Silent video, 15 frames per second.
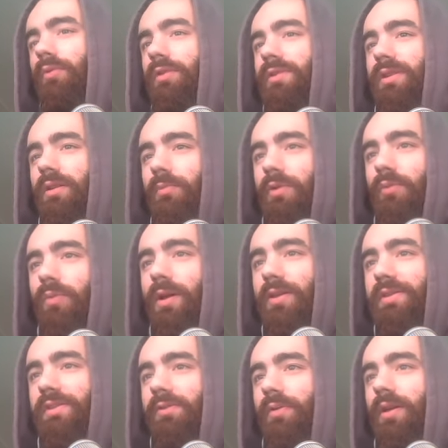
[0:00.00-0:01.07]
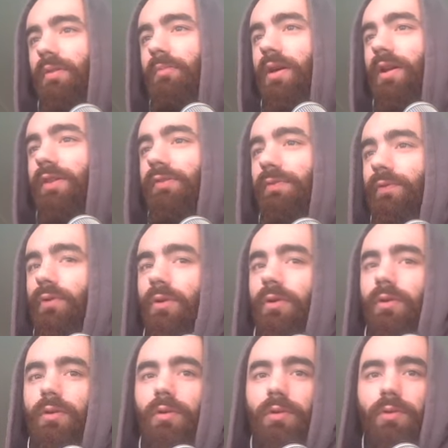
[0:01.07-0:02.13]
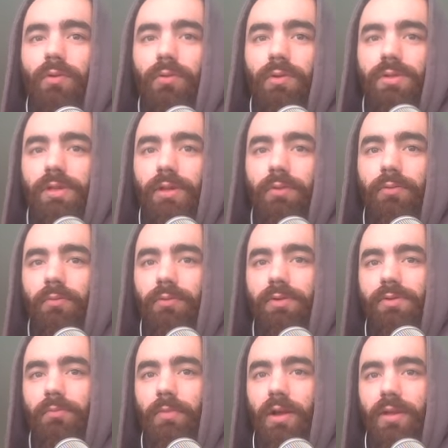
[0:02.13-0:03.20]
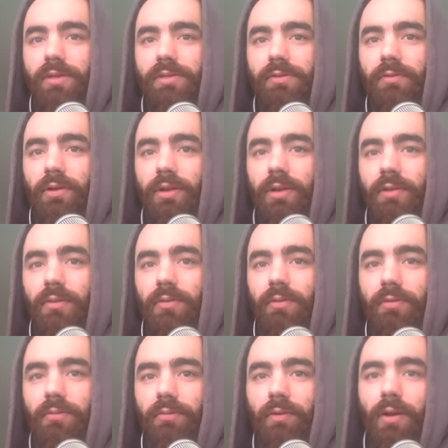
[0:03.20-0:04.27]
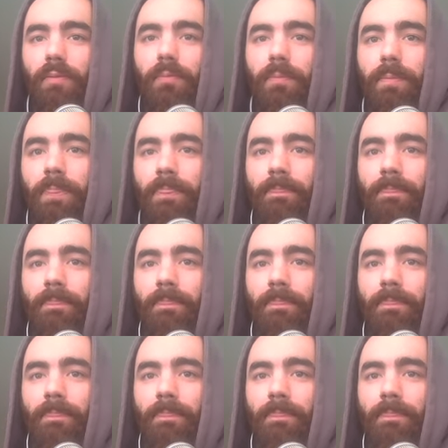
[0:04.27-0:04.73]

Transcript: Well, it's going to be one squared minus four, which equals minus three, right?